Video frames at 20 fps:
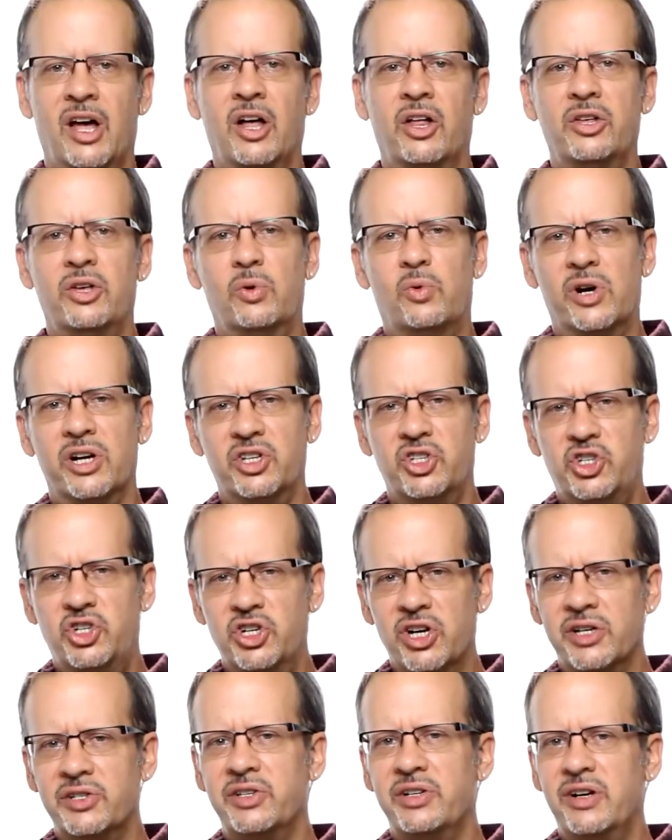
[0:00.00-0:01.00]
You'll want
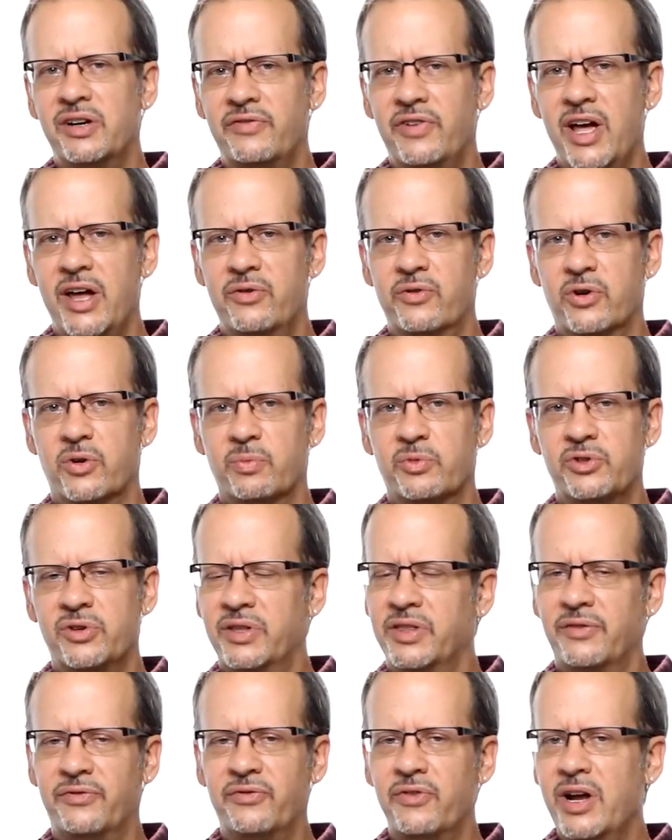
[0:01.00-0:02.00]
just enough headroom so
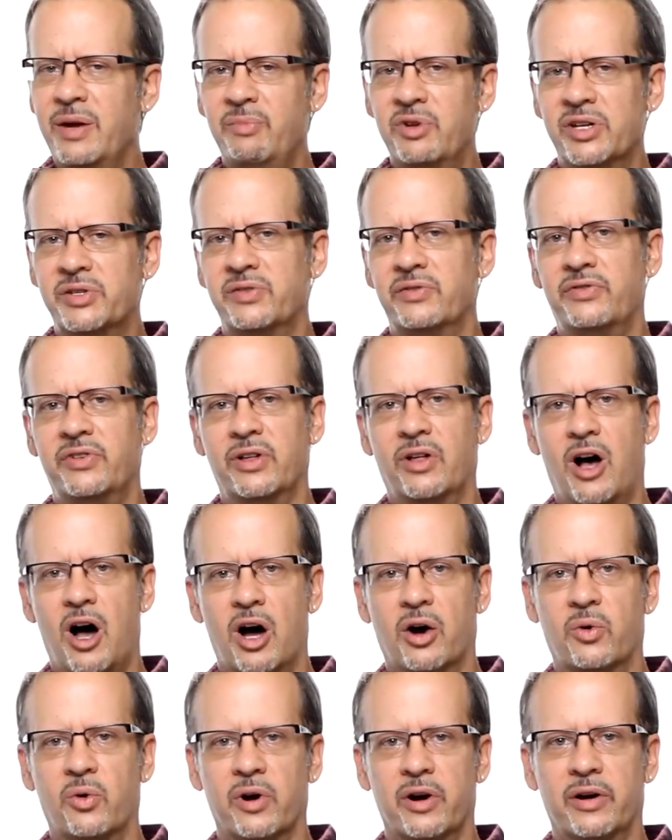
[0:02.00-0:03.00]
that the frame doesn't feel
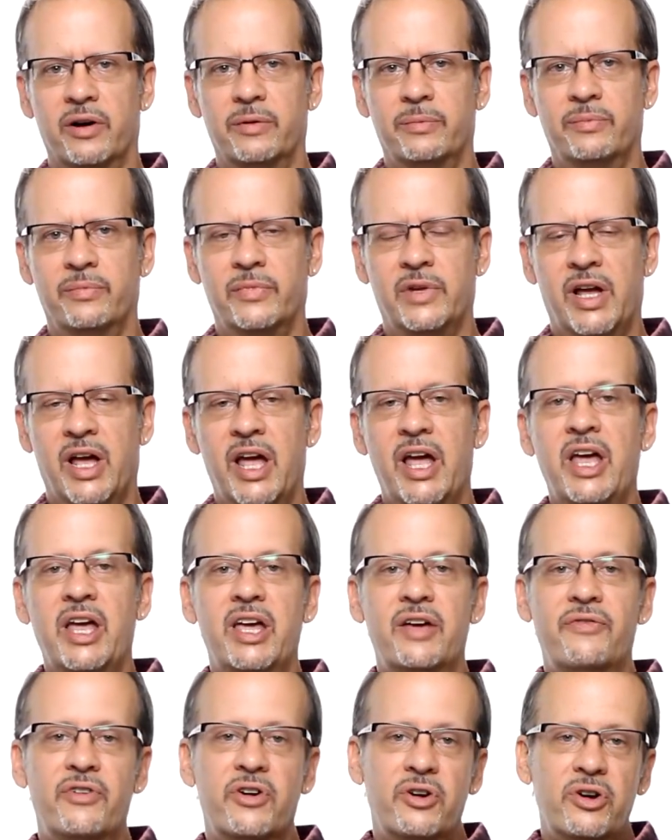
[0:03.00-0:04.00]
awkward.
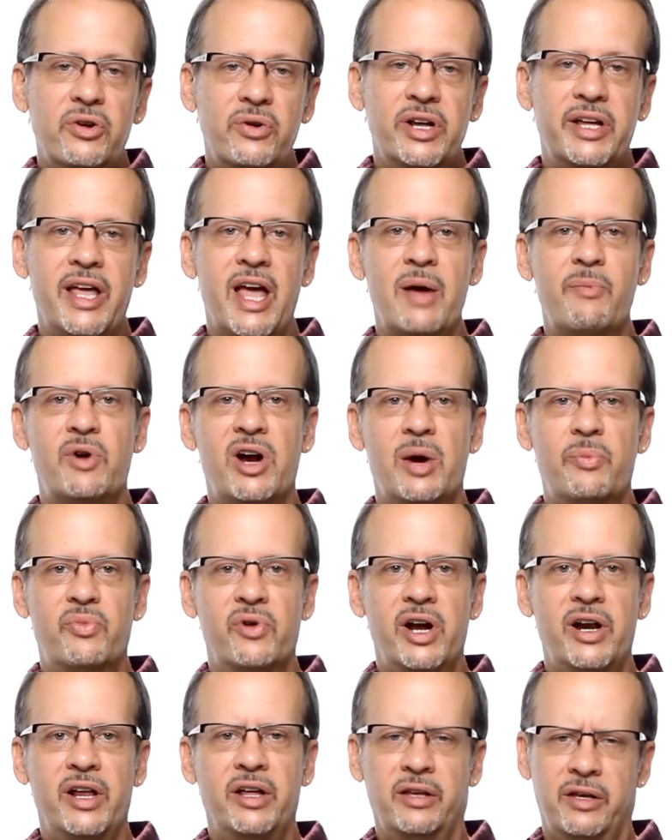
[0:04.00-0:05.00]
If you're new to camera
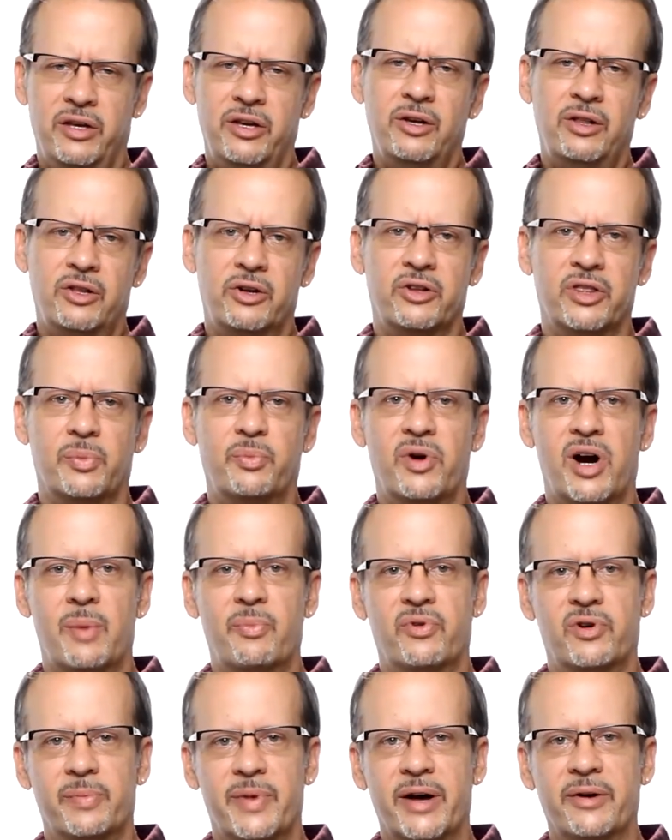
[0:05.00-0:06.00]
operating, you'll learn the
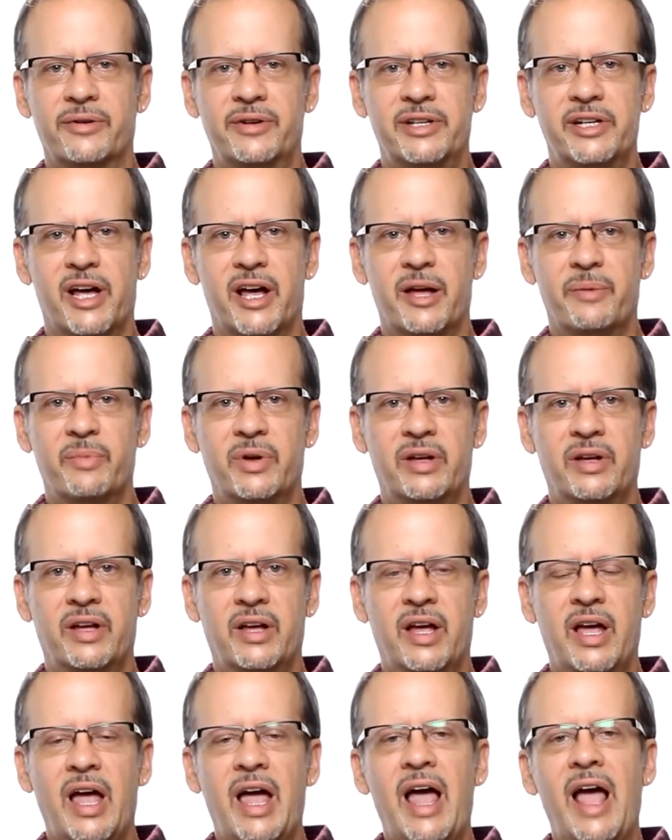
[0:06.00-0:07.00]
proper amount in time,
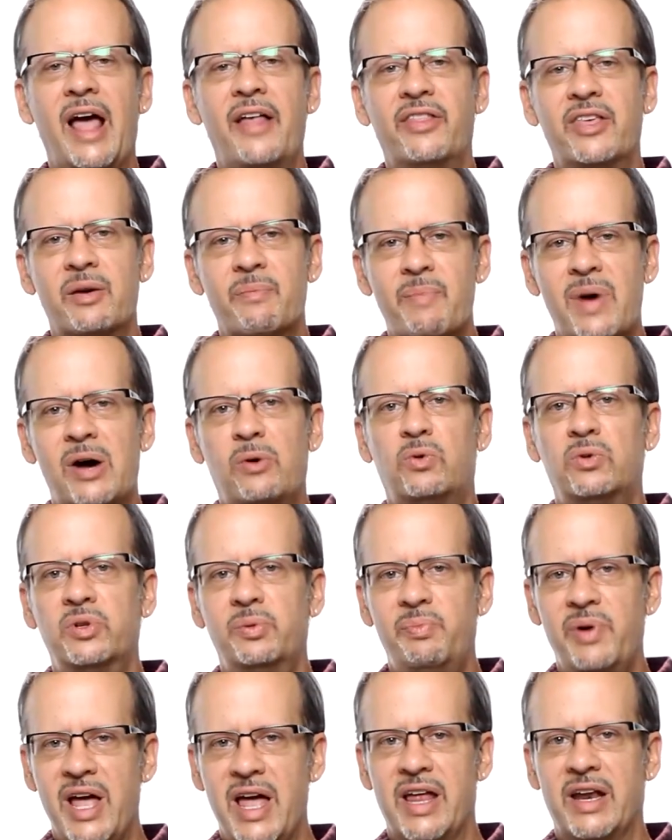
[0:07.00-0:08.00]
and the amount will
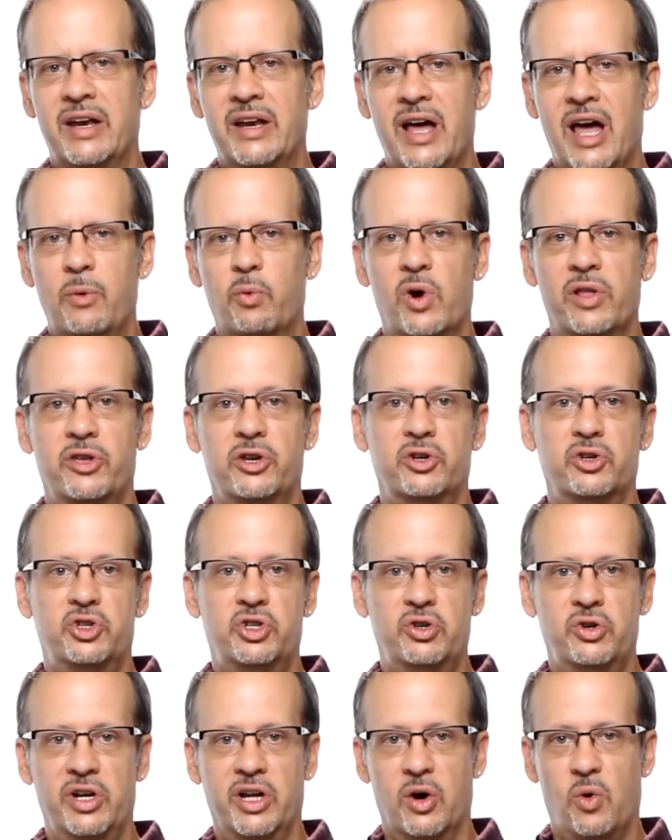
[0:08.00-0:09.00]
depend on whether you're
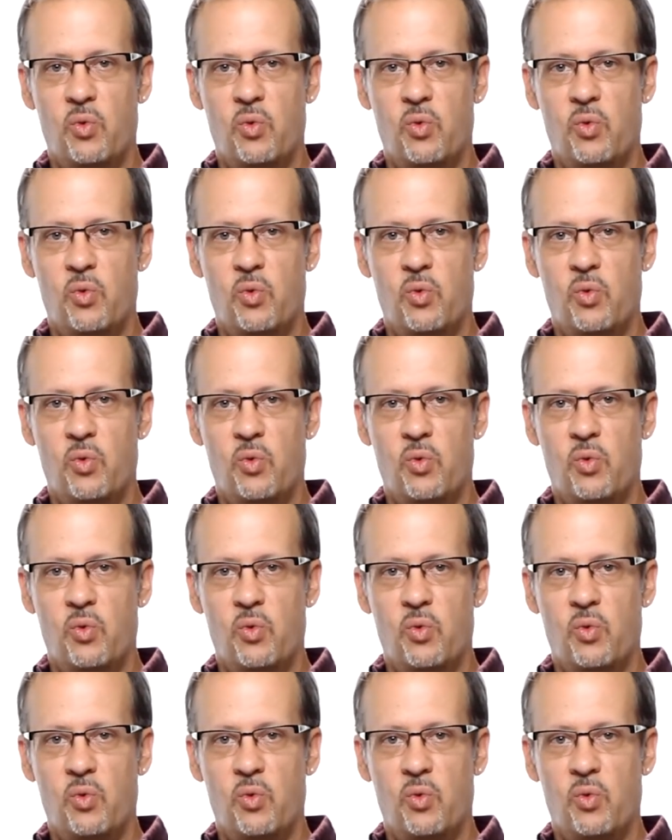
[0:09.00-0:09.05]
shooting a